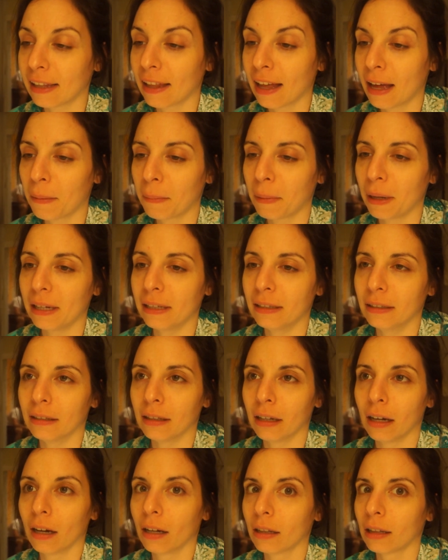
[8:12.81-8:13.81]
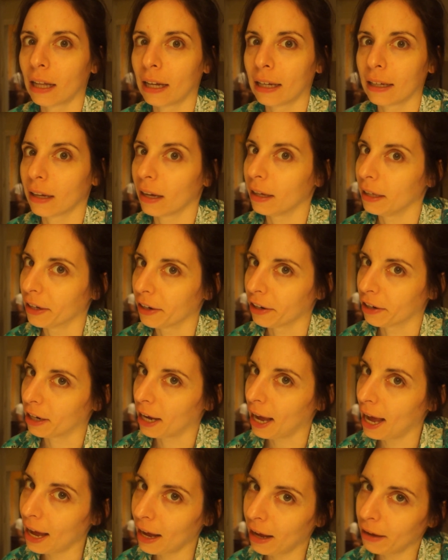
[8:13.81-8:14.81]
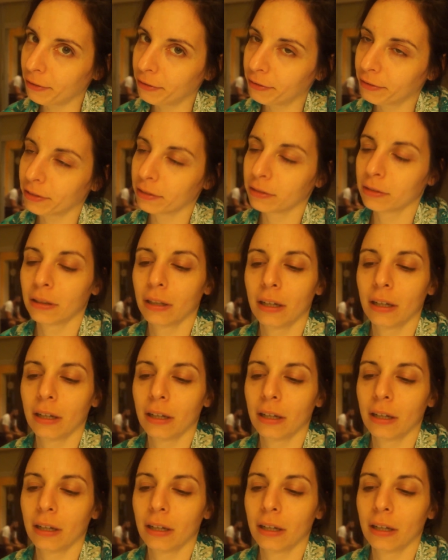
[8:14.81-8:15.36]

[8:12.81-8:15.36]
them in like a year and a half.